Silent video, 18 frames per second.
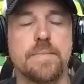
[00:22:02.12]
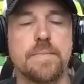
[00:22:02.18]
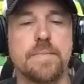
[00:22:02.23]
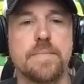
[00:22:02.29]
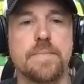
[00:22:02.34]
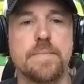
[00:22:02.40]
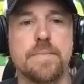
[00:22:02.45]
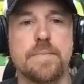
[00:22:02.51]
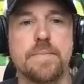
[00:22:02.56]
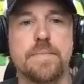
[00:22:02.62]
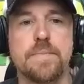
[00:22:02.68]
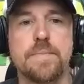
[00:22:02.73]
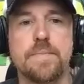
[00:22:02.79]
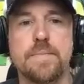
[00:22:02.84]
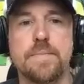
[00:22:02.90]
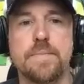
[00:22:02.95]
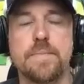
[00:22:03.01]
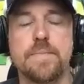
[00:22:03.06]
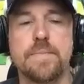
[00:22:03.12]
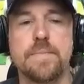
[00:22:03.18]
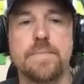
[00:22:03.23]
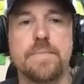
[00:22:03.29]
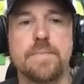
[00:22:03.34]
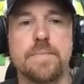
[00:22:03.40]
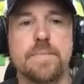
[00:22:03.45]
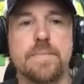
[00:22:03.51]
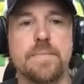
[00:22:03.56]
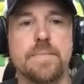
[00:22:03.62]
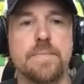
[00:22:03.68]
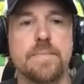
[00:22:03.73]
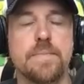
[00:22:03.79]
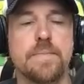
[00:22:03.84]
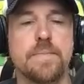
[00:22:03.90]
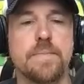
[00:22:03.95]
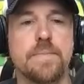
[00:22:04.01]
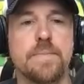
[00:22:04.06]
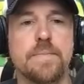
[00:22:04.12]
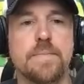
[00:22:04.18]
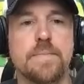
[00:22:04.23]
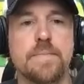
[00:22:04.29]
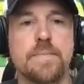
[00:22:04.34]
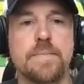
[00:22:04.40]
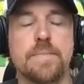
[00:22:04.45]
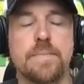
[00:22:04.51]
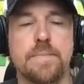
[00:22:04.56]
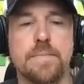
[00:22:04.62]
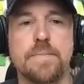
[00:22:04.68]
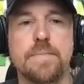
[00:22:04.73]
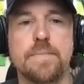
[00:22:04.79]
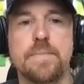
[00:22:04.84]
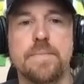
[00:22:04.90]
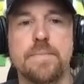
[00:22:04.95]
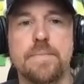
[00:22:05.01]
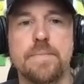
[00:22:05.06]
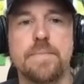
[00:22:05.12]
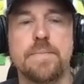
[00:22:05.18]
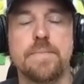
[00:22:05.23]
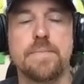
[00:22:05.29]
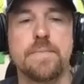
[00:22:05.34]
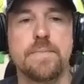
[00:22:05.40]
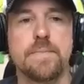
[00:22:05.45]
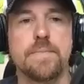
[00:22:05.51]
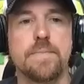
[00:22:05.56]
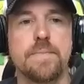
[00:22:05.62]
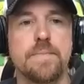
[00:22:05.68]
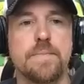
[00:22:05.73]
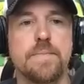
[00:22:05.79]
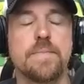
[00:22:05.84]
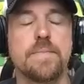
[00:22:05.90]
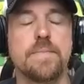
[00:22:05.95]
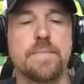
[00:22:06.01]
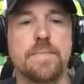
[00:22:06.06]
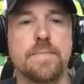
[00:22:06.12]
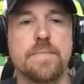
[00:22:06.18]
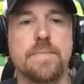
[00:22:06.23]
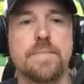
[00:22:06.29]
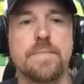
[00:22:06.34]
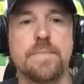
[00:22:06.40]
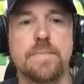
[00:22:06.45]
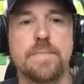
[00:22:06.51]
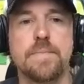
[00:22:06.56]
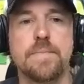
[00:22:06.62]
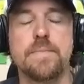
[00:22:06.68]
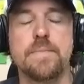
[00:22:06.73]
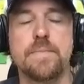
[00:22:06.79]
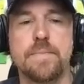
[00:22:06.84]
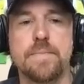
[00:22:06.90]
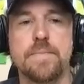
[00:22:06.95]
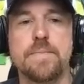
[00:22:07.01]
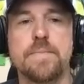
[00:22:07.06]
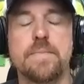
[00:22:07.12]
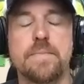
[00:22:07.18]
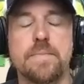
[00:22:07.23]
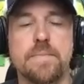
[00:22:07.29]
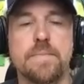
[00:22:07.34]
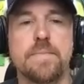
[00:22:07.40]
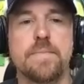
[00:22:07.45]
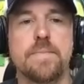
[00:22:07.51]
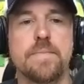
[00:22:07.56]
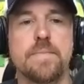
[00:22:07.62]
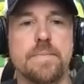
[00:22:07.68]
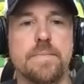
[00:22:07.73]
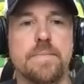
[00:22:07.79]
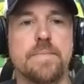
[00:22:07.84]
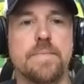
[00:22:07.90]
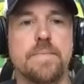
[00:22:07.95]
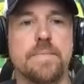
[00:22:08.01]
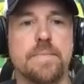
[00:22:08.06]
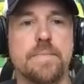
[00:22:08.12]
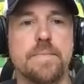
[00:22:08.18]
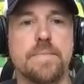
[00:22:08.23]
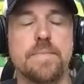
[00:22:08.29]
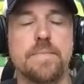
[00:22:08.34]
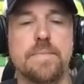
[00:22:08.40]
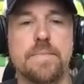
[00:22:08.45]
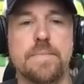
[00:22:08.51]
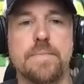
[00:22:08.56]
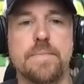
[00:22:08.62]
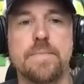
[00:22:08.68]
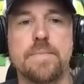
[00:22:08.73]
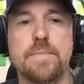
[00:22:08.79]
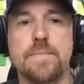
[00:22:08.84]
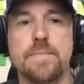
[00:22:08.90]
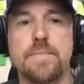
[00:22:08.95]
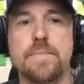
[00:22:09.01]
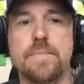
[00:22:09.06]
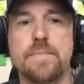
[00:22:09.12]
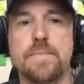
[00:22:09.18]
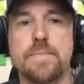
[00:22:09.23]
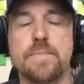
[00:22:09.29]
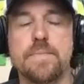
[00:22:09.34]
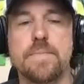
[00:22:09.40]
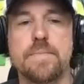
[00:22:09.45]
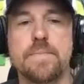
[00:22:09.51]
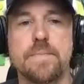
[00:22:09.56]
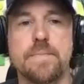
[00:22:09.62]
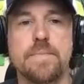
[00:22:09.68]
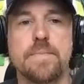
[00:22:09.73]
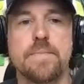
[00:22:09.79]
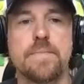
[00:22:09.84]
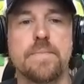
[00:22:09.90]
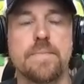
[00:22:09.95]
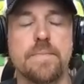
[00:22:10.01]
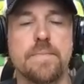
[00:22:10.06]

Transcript: (not speaking)